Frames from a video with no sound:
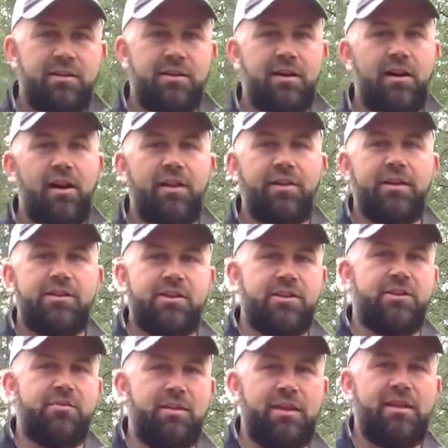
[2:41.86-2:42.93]
all the
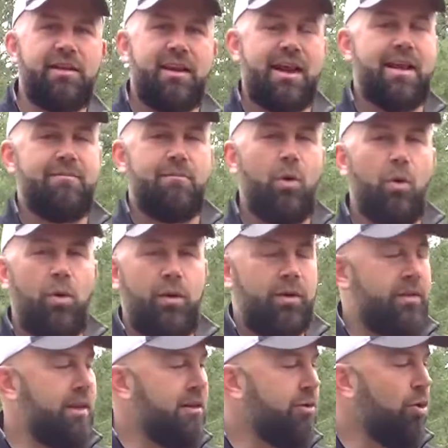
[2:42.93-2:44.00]
adjustability and more
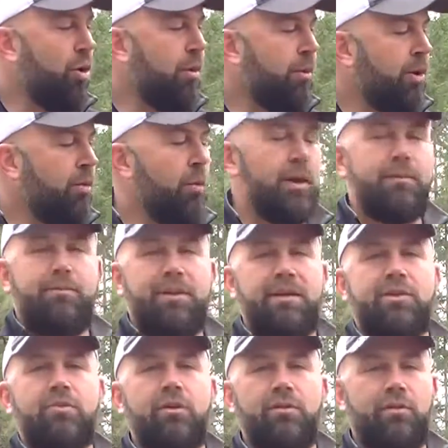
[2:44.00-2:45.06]
that a normal one-piece
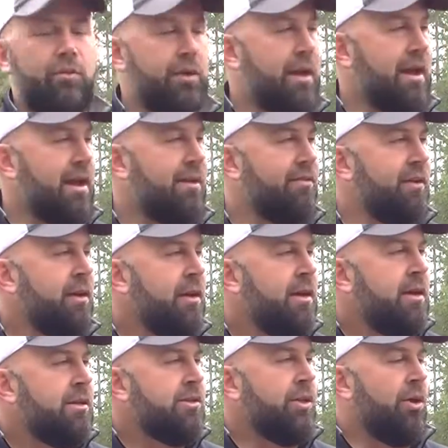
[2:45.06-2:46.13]
quiver would have.
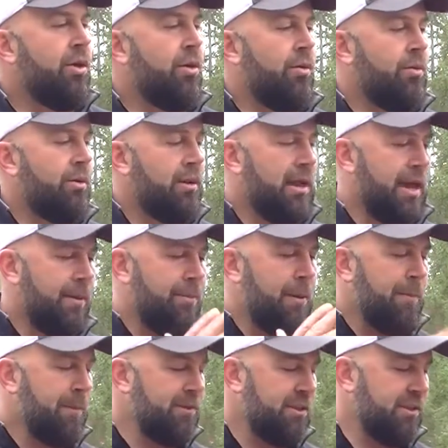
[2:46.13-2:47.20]
So a lot of
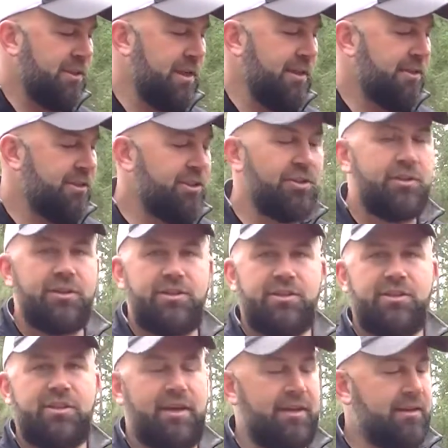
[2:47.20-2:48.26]
people just like to shoot it
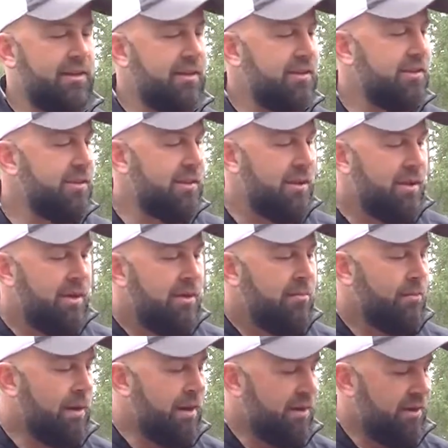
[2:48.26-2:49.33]
just like this,
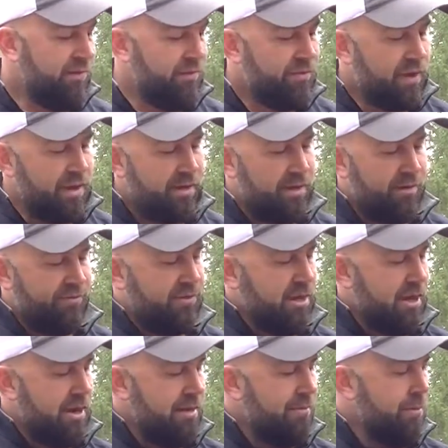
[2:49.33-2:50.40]
but if you've got enough
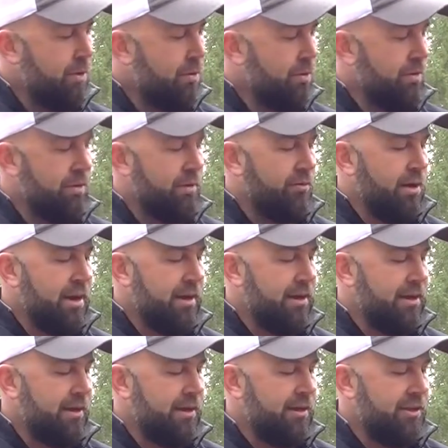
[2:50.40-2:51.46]
time or the right
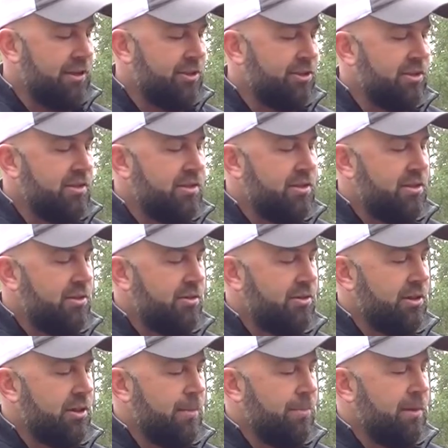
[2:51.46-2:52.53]
kind of conditions, there's a
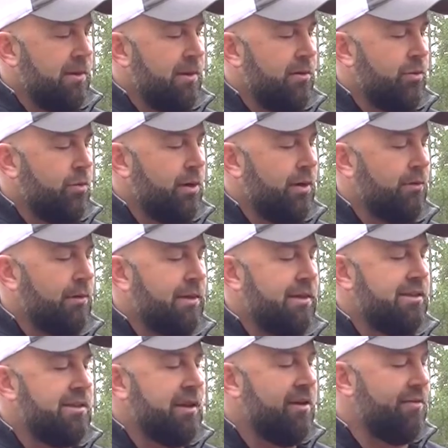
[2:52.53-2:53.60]
couple little quick
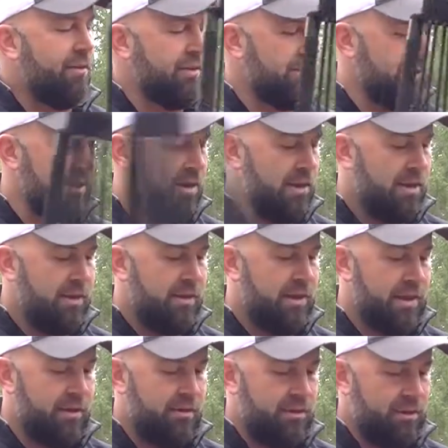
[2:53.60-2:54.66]
release levers
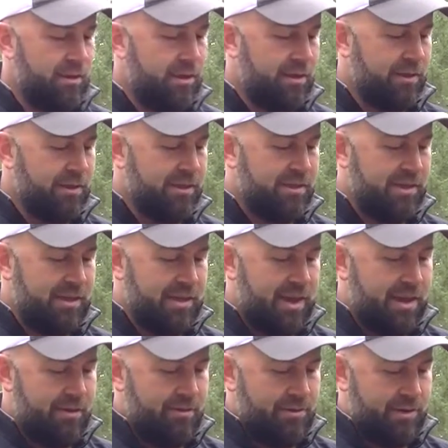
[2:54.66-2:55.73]
that you can kick this thing
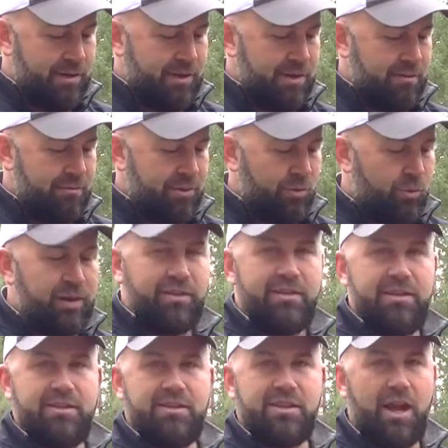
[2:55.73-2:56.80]
out. It comes with
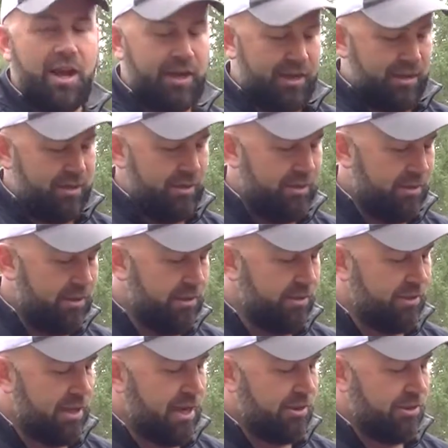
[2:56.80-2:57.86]
the socket that
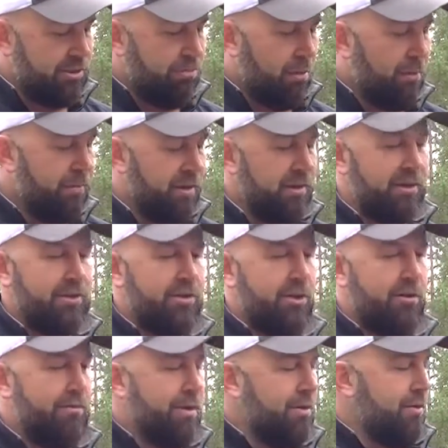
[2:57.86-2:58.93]
attaches permanently to
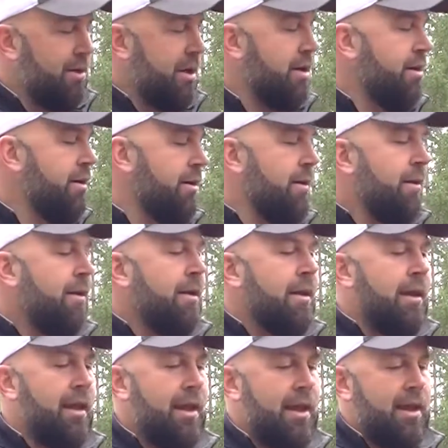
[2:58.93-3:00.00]
your bow there,
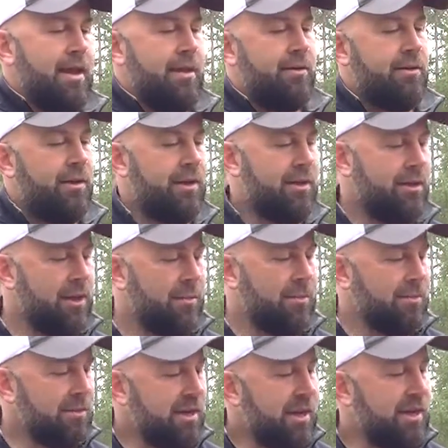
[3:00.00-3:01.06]
and in a couple
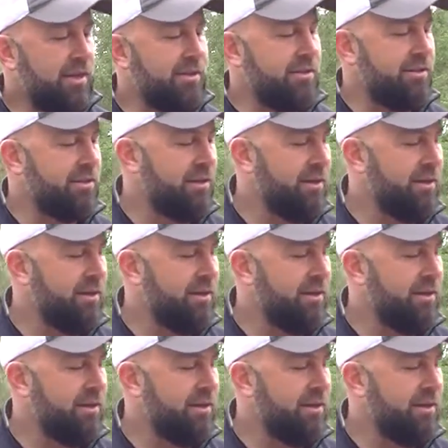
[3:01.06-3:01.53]
seconds